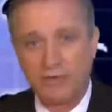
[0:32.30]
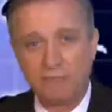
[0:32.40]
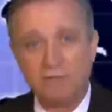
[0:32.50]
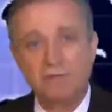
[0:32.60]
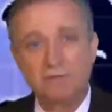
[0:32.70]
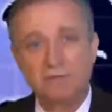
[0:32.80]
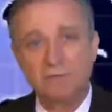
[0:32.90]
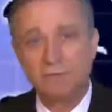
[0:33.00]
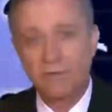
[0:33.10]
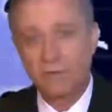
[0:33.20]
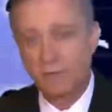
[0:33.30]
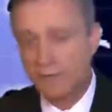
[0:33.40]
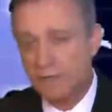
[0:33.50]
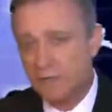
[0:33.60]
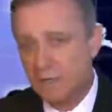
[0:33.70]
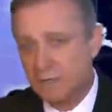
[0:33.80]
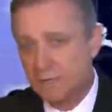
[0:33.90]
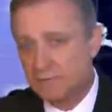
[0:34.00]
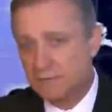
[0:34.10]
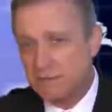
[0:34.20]
A Future Filled with Hope,
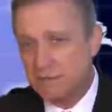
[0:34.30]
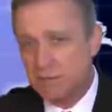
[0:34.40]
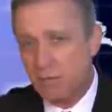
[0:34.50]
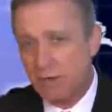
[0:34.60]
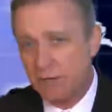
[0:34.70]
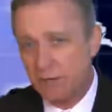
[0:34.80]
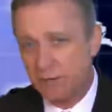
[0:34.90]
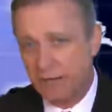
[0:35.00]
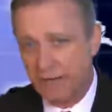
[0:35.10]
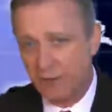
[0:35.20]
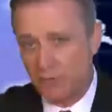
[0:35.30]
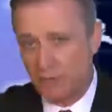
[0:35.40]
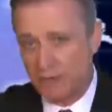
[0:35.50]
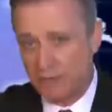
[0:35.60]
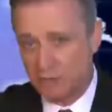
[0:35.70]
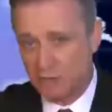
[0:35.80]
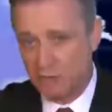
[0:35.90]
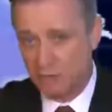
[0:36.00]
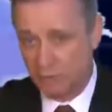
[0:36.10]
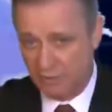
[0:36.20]
the Strategic Quality Plan, or
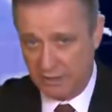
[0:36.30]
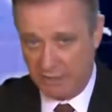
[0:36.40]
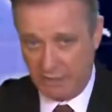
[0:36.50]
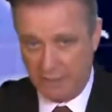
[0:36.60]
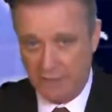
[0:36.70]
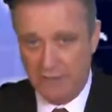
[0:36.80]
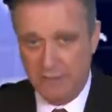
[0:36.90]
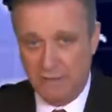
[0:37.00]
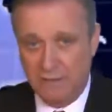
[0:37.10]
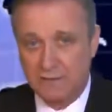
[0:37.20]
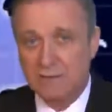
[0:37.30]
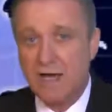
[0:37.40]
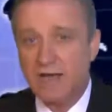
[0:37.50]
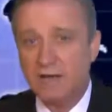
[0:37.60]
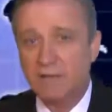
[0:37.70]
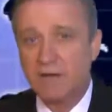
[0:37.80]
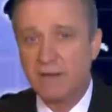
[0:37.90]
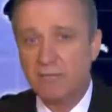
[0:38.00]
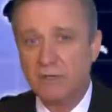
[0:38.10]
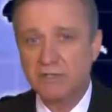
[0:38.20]
SQP, is guided by
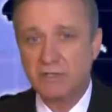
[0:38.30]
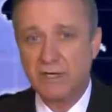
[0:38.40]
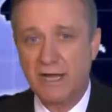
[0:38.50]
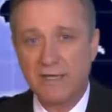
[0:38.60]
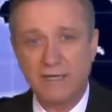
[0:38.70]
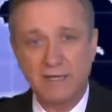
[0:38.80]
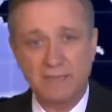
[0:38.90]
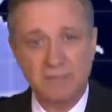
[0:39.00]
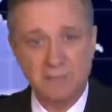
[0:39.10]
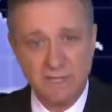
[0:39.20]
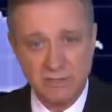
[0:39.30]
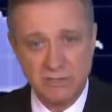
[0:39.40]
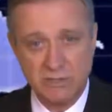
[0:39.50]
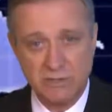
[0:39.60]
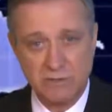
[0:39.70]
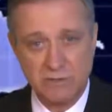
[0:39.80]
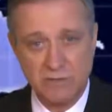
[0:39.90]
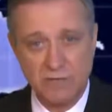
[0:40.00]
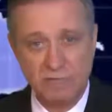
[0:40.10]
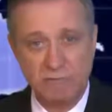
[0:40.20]
the mission and the expectations
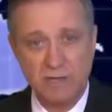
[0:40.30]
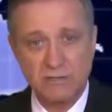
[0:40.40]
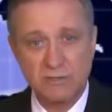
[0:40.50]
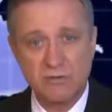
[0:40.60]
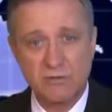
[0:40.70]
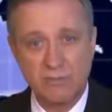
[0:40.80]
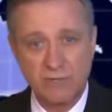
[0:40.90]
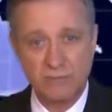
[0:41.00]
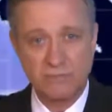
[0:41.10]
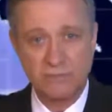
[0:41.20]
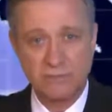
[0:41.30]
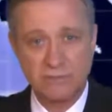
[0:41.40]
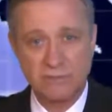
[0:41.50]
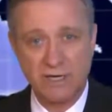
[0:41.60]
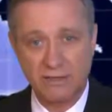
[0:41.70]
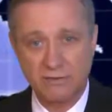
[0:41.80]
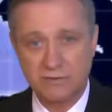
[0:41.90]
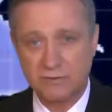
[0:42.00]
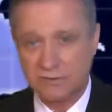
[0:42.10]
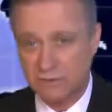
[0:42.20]
of Bon Secours Ministries, the
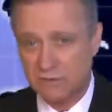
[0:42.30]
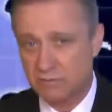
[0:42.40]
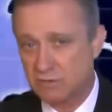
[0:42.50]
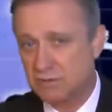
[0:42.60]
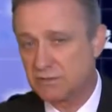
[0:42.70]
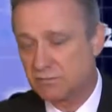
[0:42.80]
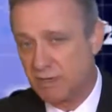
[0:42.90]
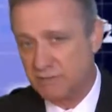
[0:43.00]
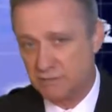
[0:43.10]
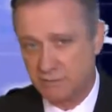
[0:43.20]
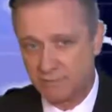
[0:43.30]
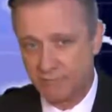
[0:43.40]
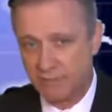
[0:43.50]
health system's sponsor.